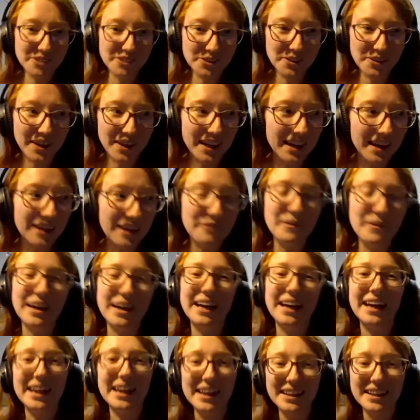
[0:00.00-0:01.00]
a review
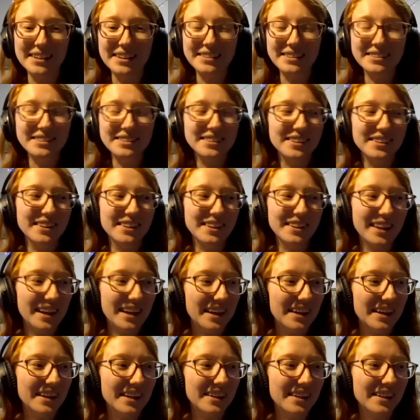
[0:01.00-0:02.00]
game and
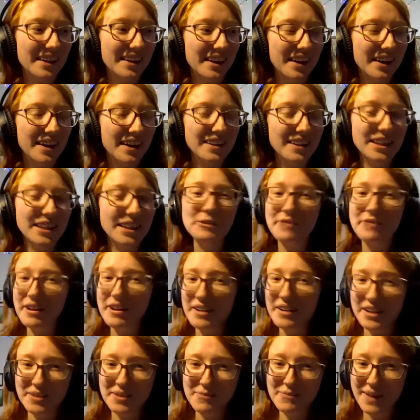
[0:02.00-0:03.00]
they were
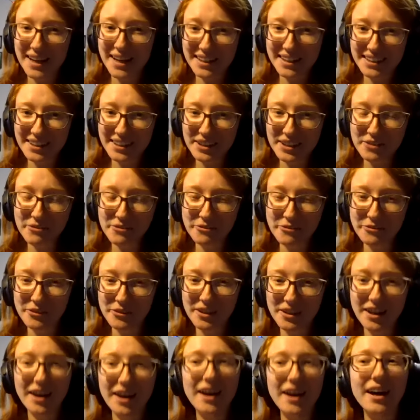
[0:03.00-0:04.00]
very competitive.
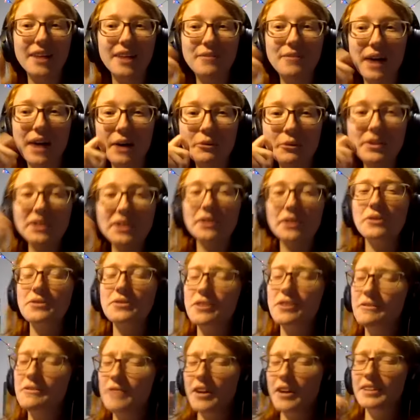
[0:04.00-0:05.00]
I wouldn't go
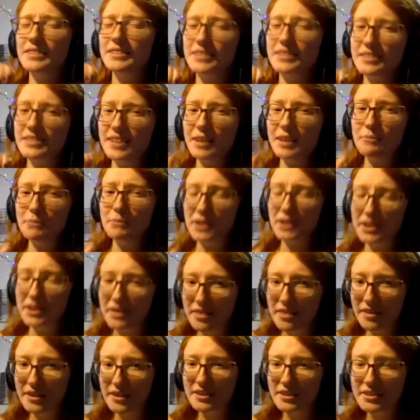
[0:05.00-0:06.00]
so far as to say
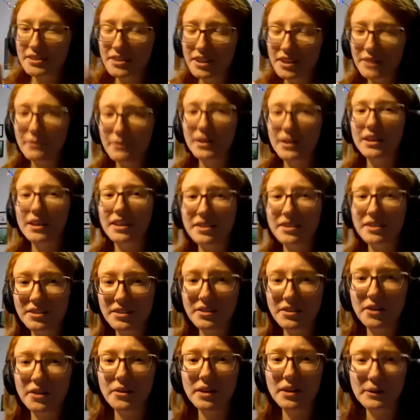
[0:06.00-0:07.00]
bloodthirsty
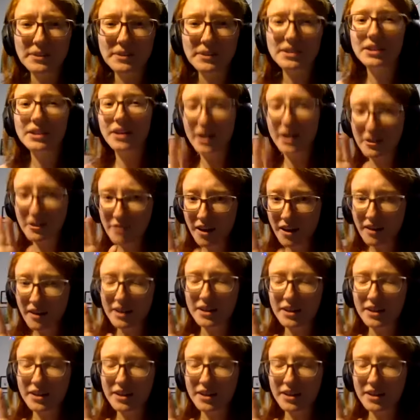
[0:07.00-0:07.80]
because, you know, there was a lot of